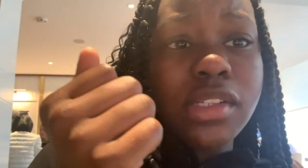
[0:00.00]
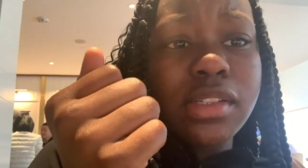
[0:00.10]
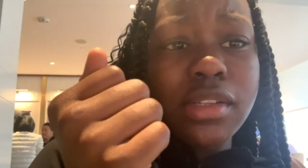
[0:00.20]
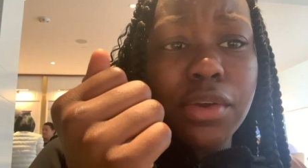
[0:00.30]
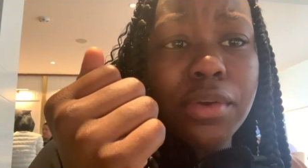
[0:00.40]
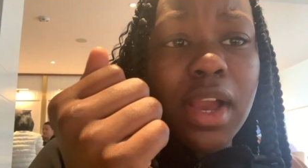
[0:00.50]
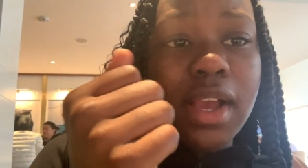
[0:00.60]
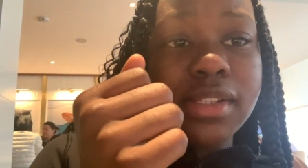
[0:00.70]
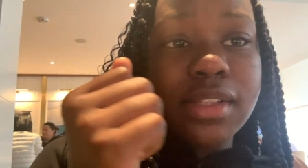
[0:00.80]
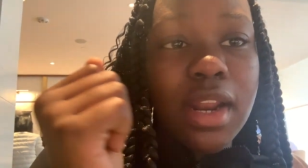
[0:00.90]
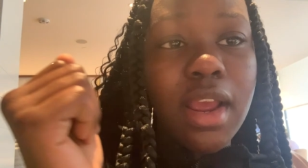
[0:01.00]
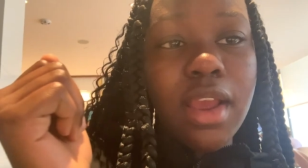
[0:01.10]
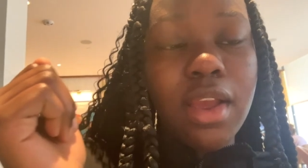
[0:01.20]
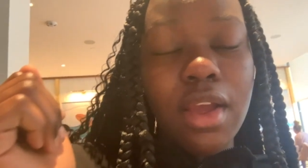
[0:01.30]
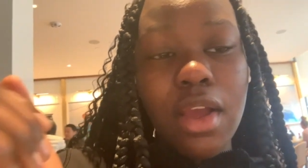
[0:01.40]
to tell you guys that
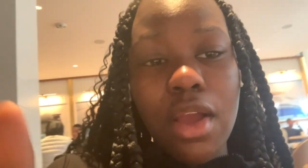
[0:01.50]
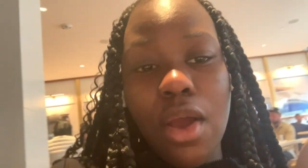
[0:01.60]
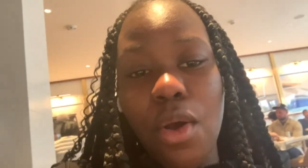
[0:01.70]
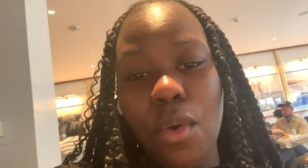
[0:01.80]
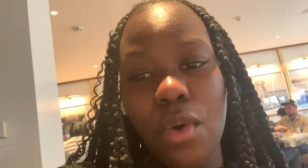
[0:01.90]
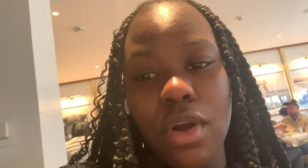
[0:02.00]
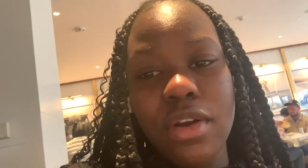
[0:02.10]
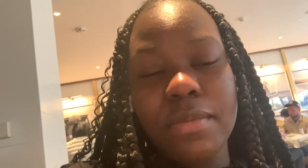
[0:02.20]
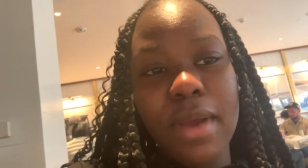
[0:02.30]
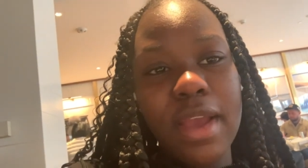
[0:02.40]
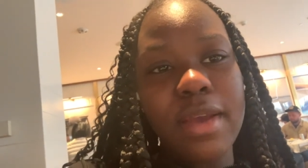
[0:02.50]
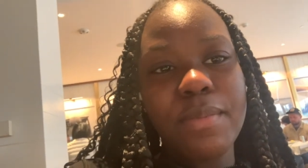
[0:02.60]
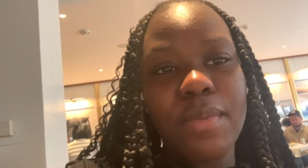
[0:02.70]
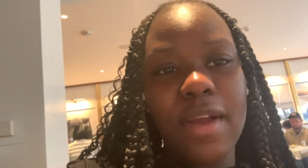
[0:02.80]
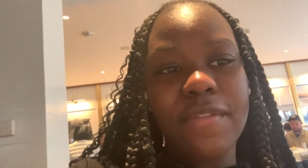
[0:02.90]
I ordered my
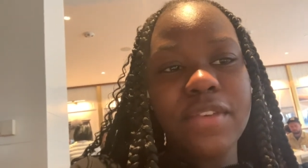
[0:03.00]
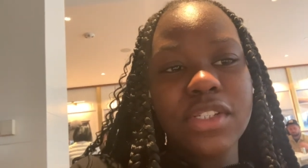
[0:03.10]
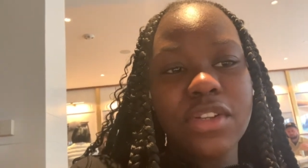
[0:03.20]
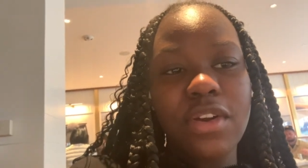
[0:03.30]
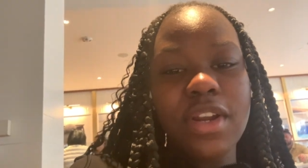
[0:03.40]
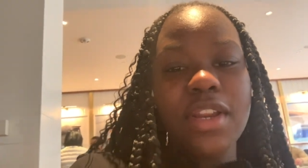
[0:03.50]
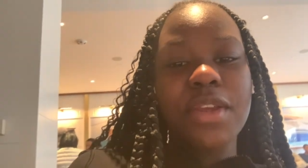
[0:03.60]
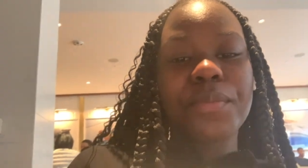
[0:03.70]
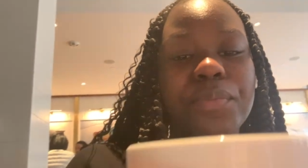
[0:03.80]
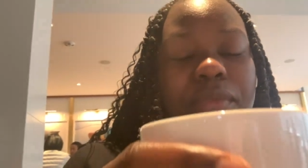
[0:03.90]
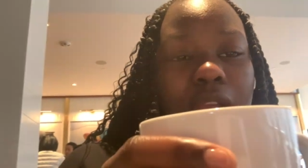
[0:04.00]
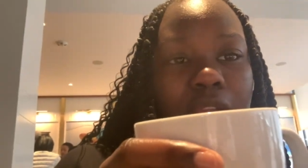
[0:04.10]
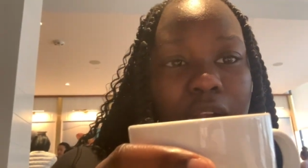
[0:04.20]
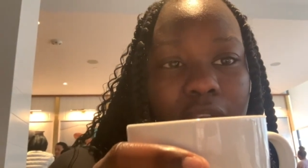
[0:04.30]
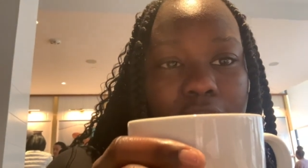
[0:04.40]
breakfast already. I got a